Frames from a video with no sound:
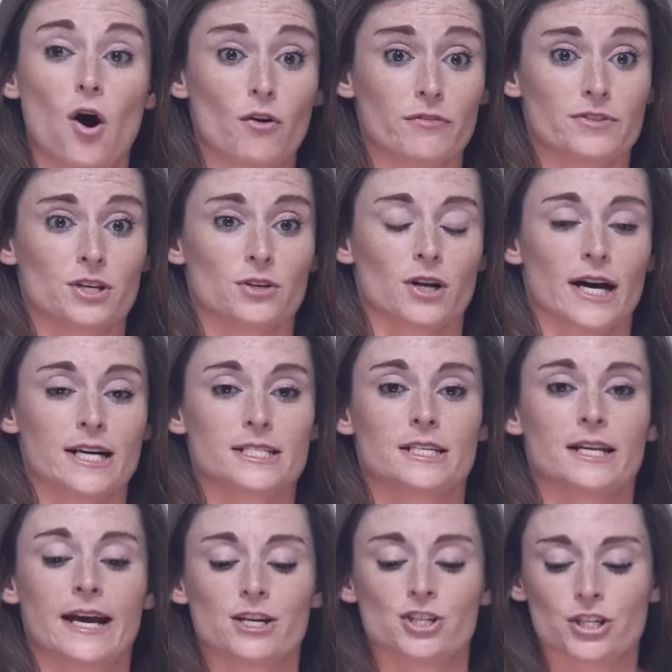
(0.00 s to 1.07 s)
of the
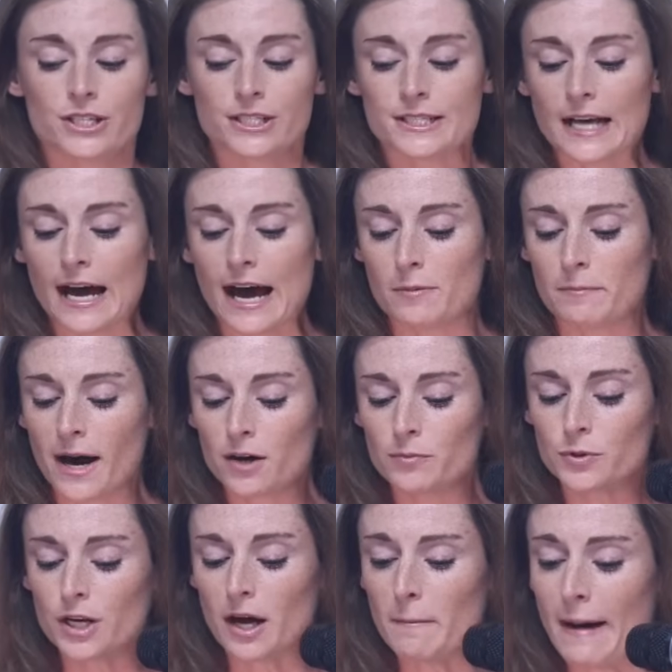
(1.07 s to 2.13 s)
United Nations, and
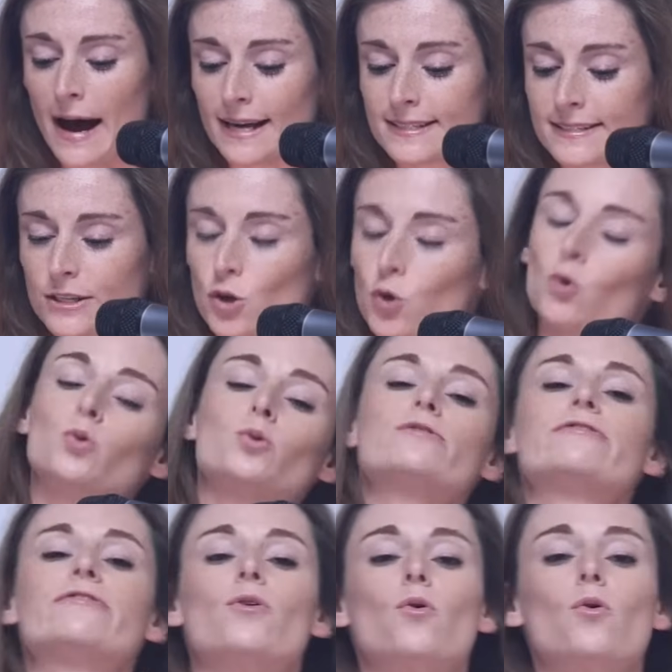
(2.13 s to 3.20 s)
Mahmoud Abbas
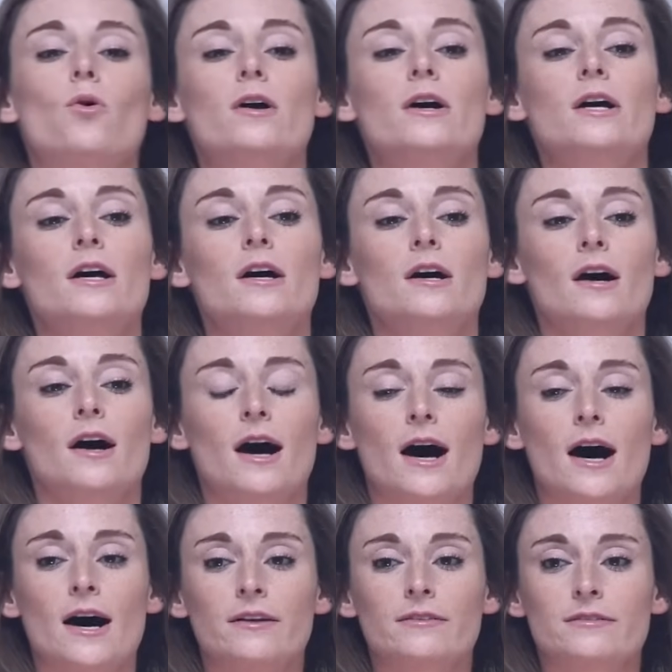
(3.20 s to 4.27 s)
called for
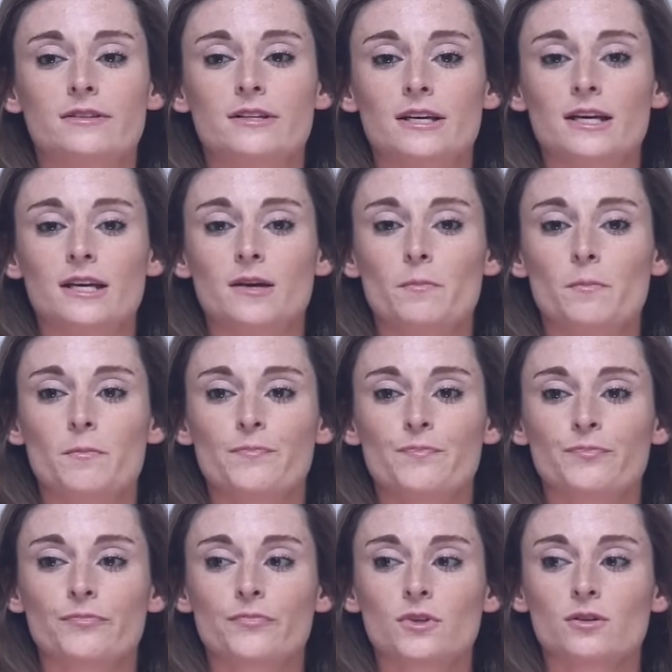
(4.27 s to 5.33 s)
the
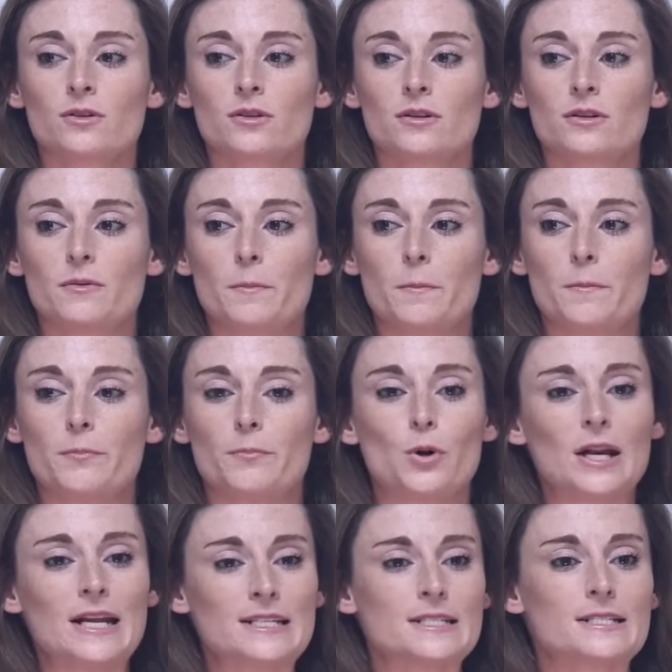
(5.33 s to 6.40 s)

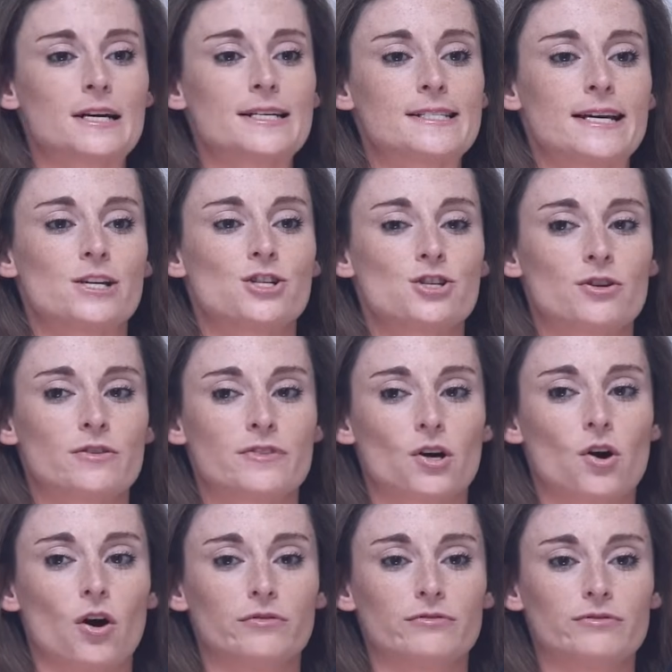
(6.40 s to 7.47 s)
politicization of
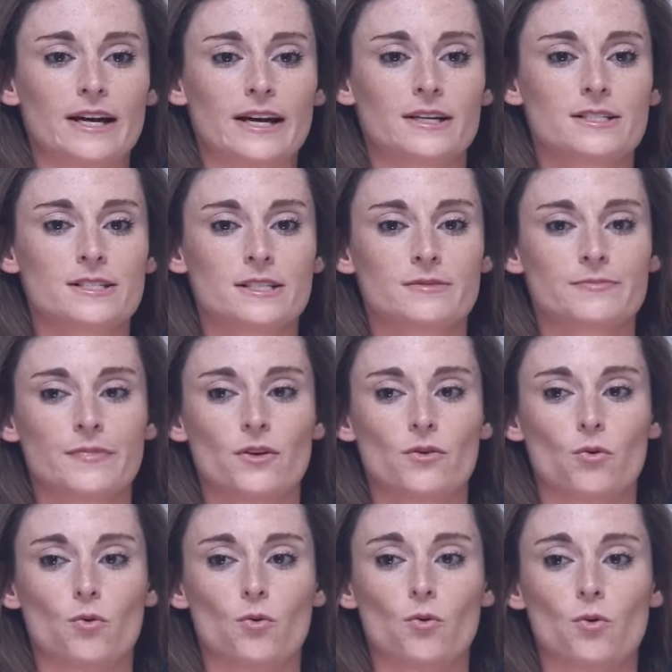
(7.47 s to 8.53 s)
the conflict,
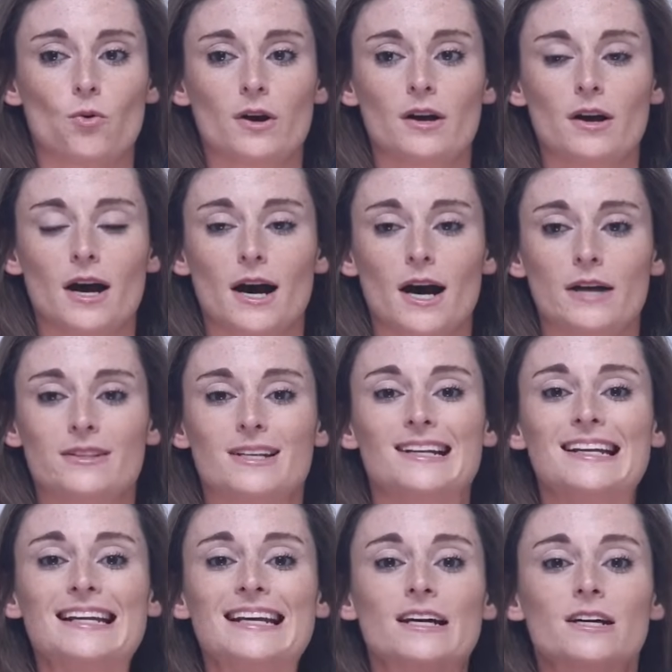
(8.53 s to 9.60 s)
or the
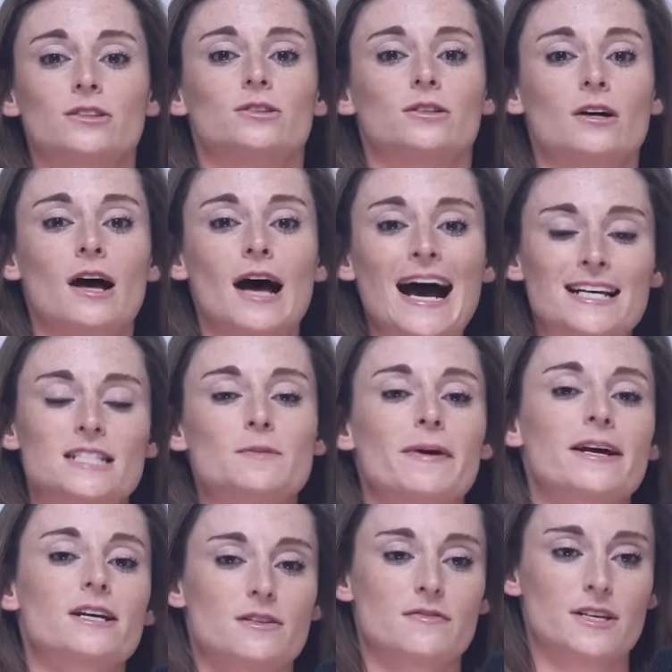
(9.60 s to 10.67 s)
legal
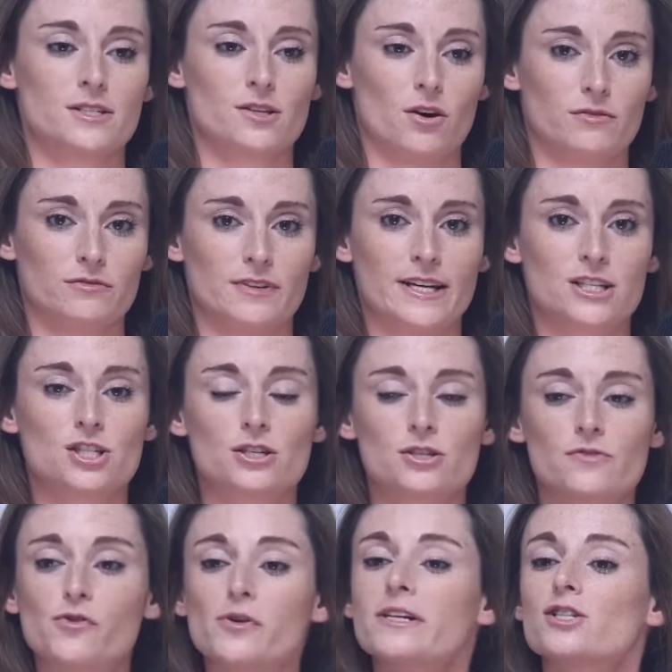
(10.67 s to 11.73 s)
aspects of this
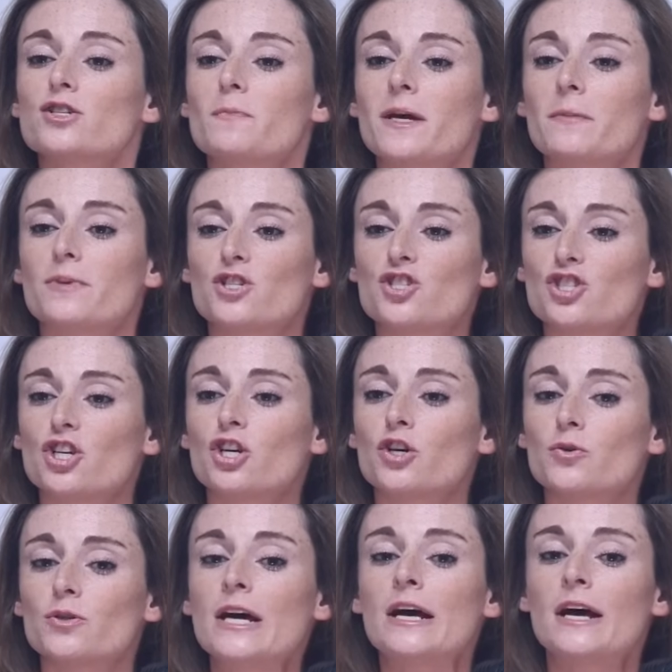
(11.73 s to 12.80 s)
conflict, for it to be
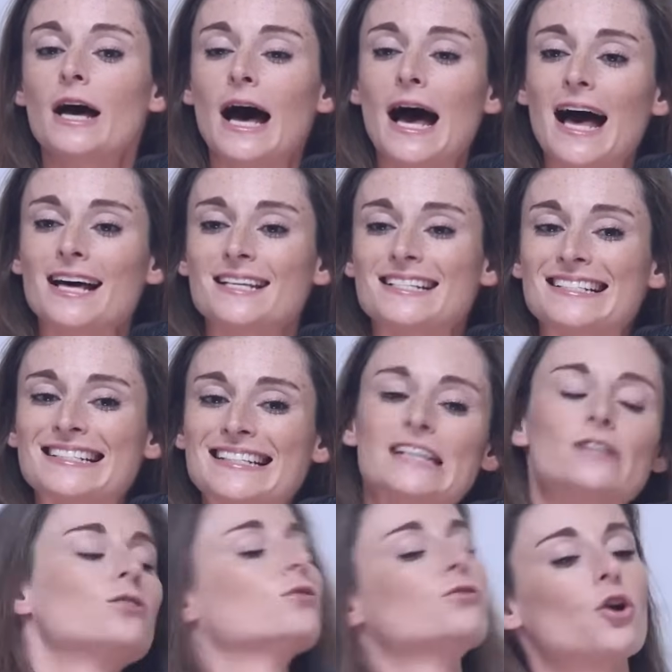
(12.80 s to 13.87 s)
pursued as a
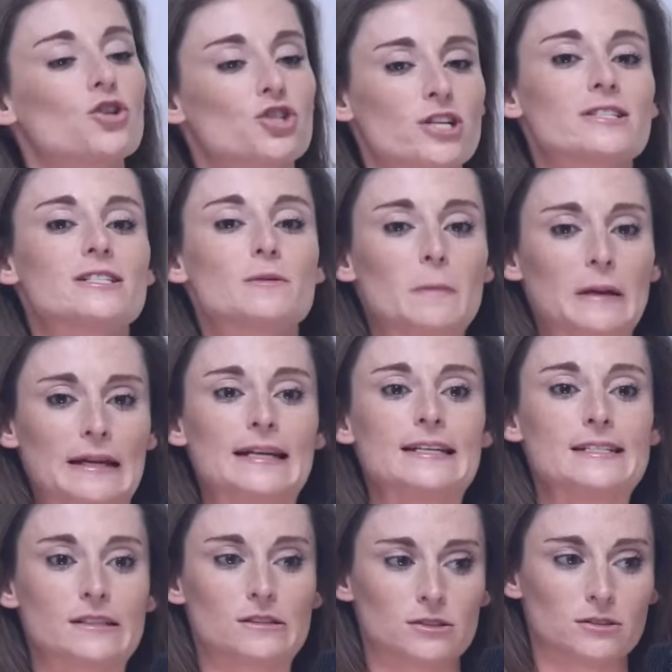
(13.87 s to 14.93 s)
legal, not just a
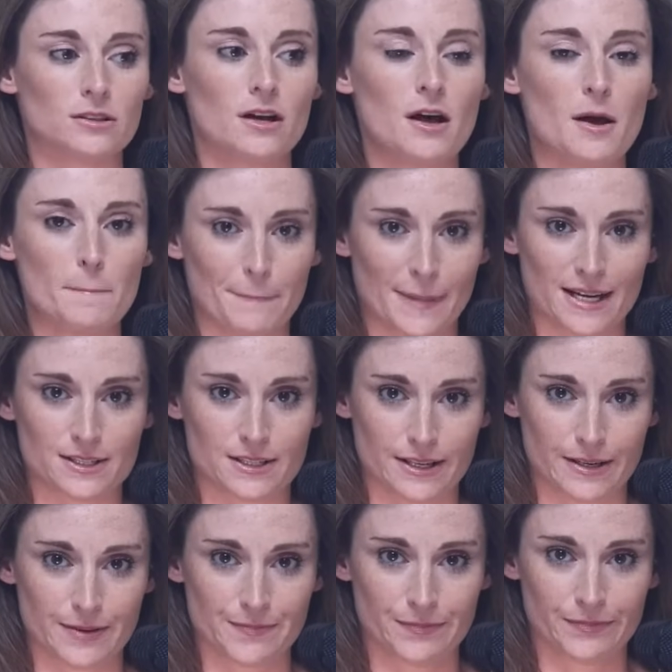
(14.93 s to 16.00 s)
political matter.